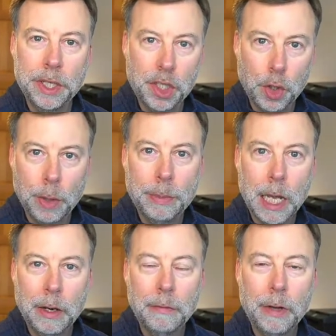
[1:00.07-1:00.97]
stripped
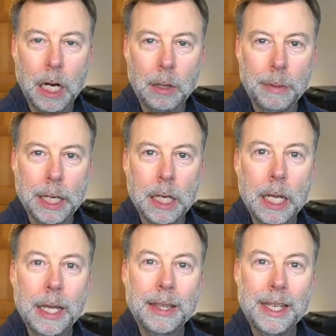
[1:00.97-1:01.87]
down environment
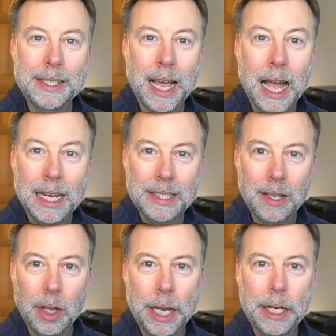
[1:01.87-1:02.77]
that's
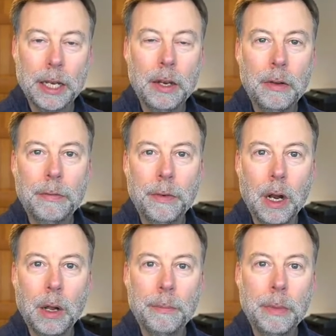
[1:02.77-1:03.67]
isolated
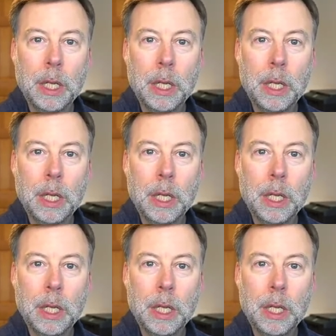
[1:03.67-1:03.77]
from